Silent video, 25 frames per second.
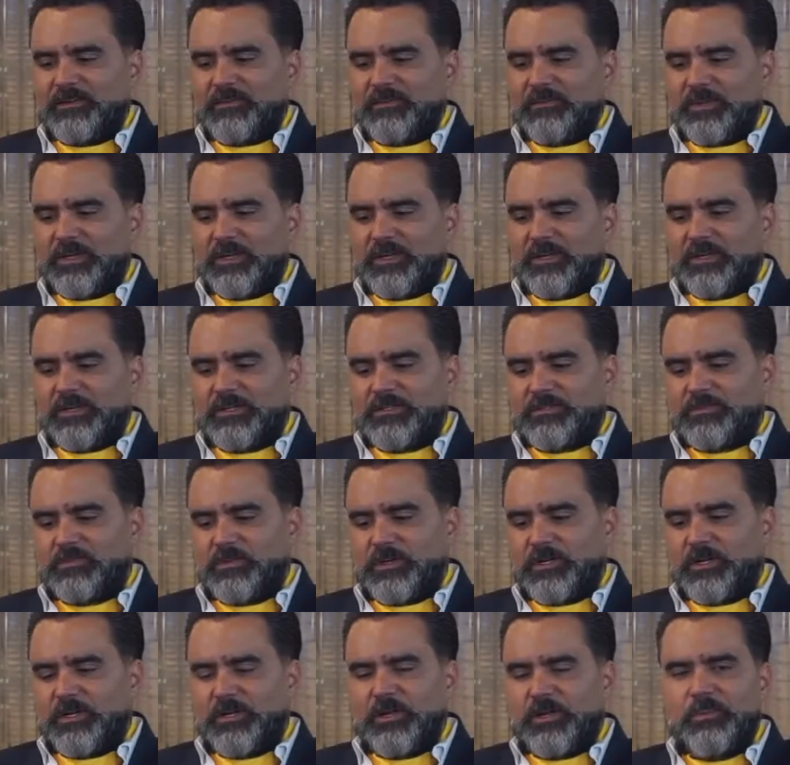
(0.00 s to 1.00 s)
because
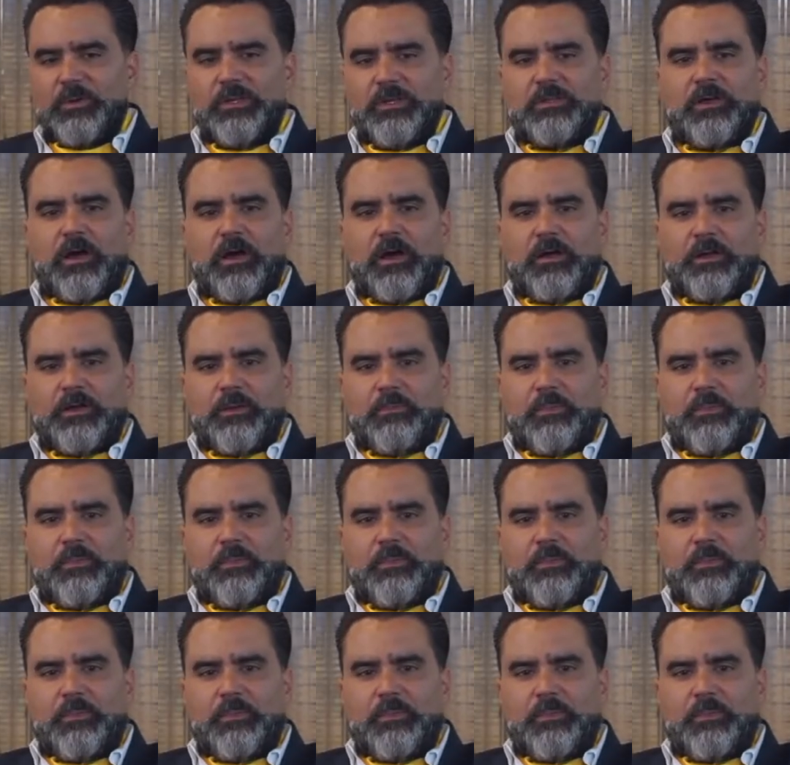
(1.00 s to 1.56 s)
we're going to be talking